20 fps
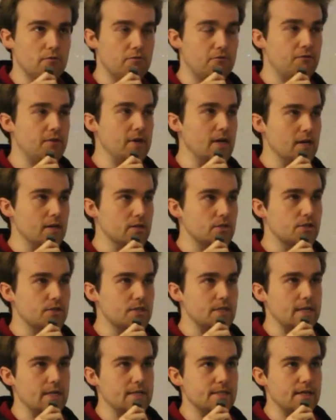The
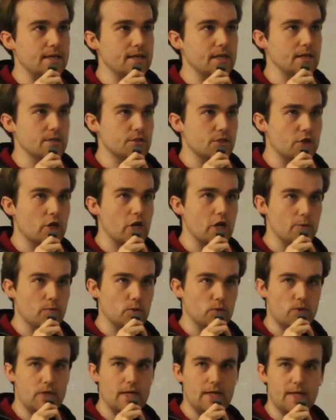first is a
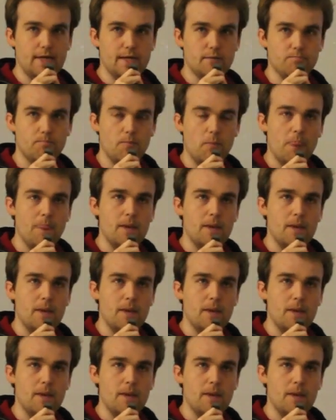global relay.